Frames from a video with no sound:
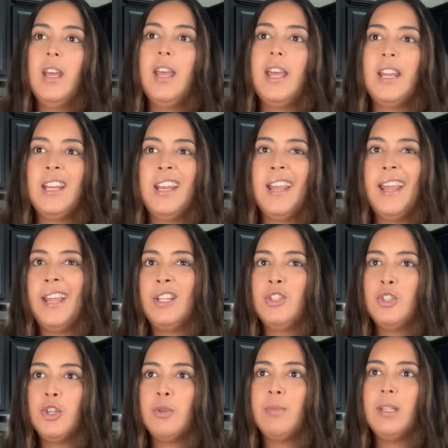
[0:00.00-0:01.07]
And it
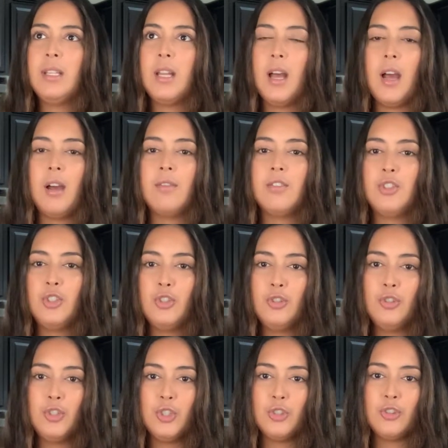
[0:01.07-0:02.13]
took me to have two
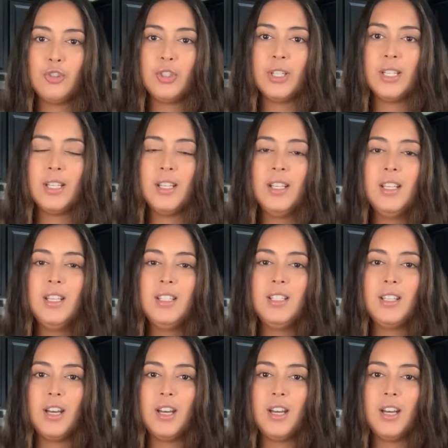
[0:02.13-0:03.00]
children to